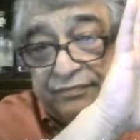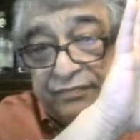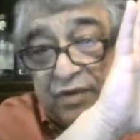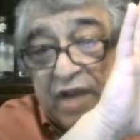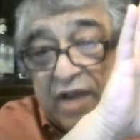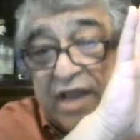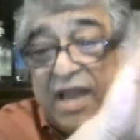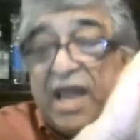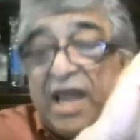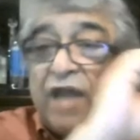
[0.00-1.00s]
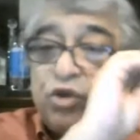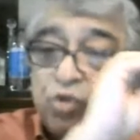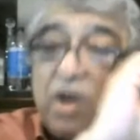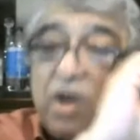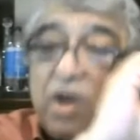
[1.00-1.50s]
Okay.
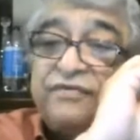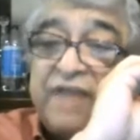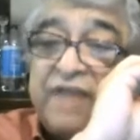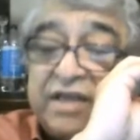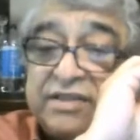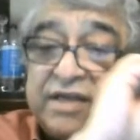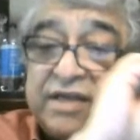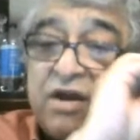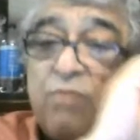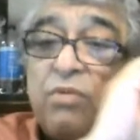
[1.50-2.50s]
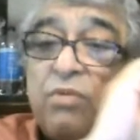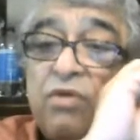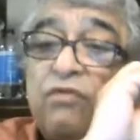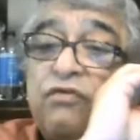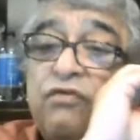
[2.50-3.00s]
12 is the
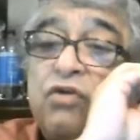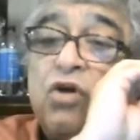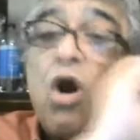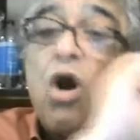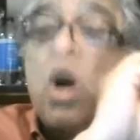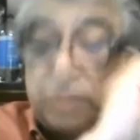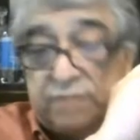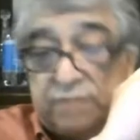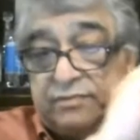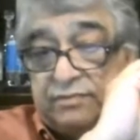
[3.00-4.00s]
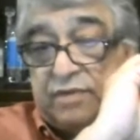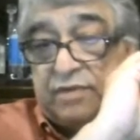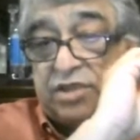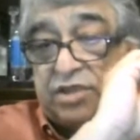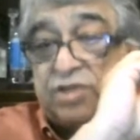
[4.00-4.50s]
number for God,
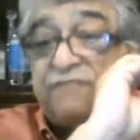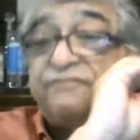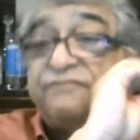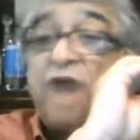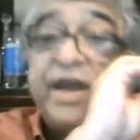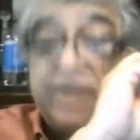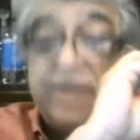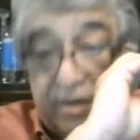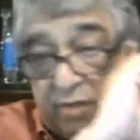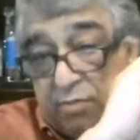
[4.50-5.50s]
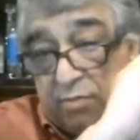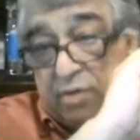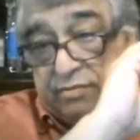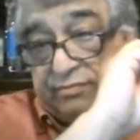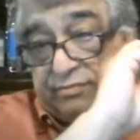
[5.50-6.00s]
it's the divine number.
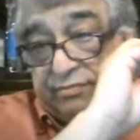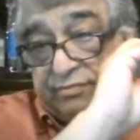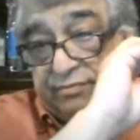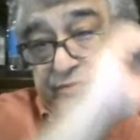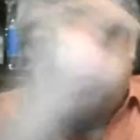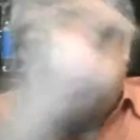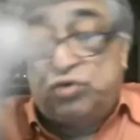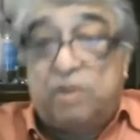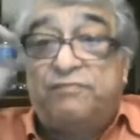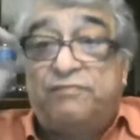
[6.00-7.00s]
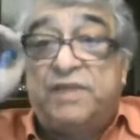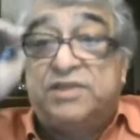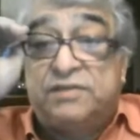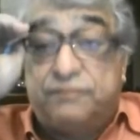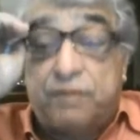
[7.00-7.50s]
12
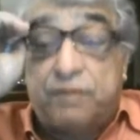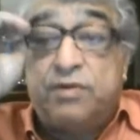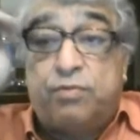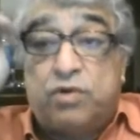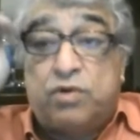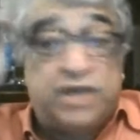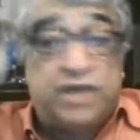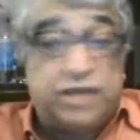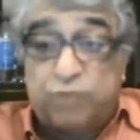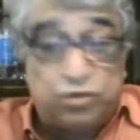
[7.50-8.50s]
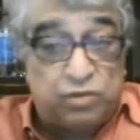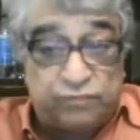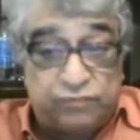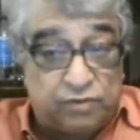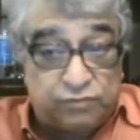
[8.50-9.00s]
base is very important. That's why
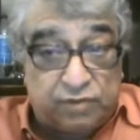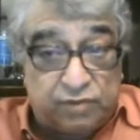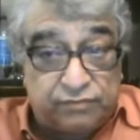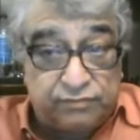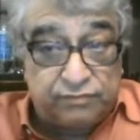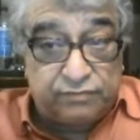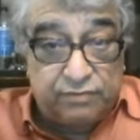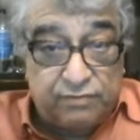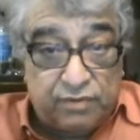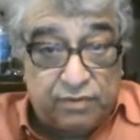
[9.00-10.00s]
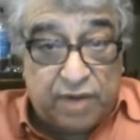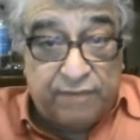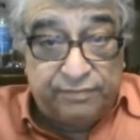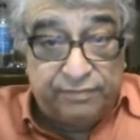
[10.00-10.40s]
12, 12, 12. Okay?